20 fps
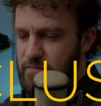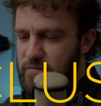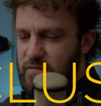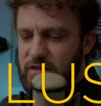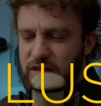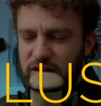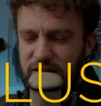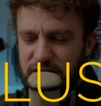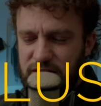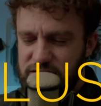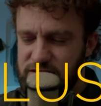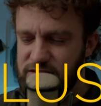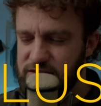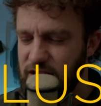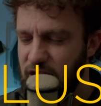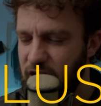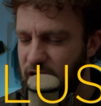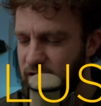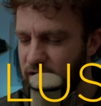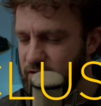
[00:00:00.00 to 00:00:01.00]
Dylan's
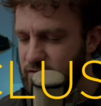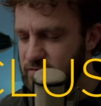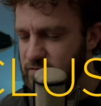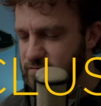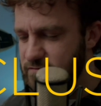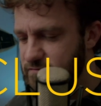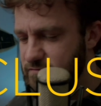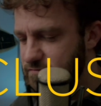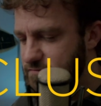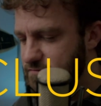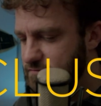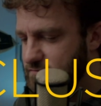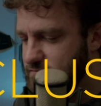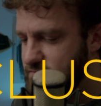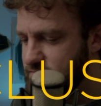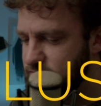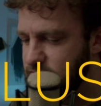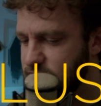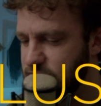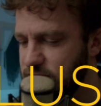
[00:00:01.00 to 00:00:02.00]
style,
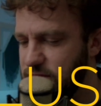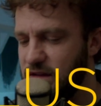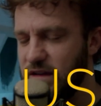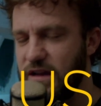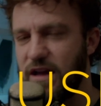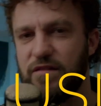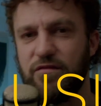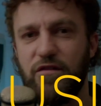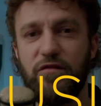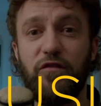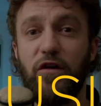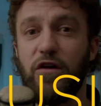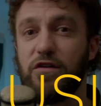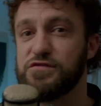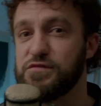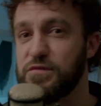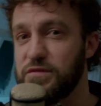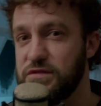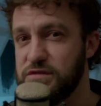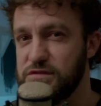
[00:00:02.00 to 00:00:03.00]
it kind of
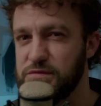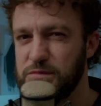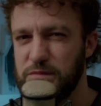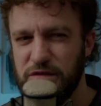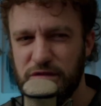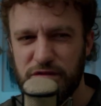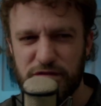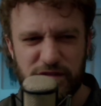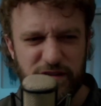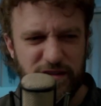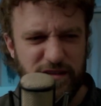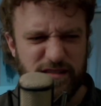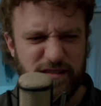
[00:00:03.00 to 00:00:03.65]
evolves with his music.